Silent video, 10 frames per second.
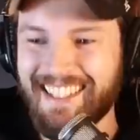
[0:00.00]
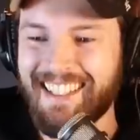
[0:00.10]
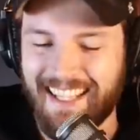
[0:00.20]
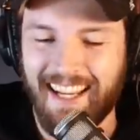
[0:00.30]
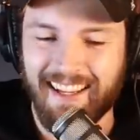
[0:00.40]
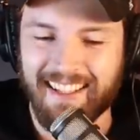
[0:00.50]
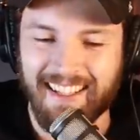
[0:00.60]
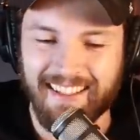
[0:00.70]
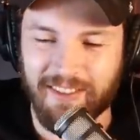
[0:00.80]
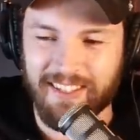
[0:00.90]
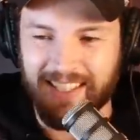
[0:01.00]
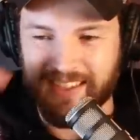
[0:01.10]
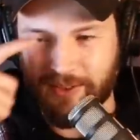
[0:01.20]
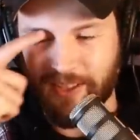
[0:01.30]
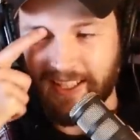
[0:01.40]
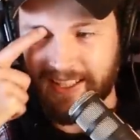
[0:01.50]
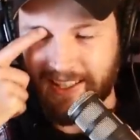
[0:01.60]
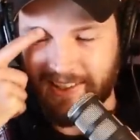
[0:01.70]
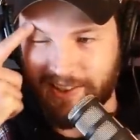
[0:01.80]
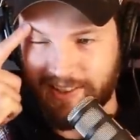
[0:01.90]
Is it? Yeah, yeah. Where he takes a drug and
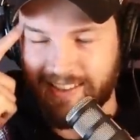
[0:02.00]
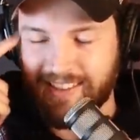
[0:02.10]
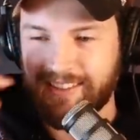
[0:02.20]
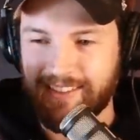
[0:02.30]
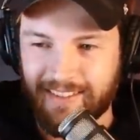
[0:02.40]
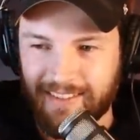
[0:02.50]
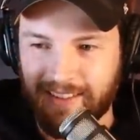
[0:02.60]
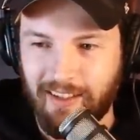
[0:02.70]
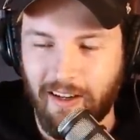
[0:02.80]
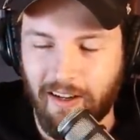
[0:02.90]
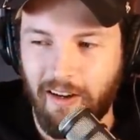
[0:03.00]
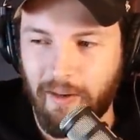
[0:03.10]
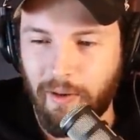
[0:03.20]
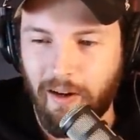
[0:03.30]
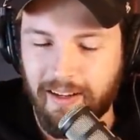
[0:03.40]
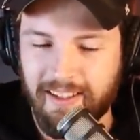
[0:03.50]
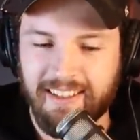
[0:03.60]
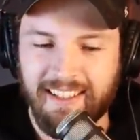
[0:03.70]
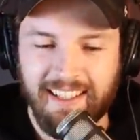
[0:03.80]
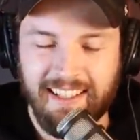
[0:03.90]
then he just uh, on on
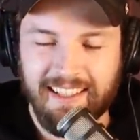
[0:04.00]
it.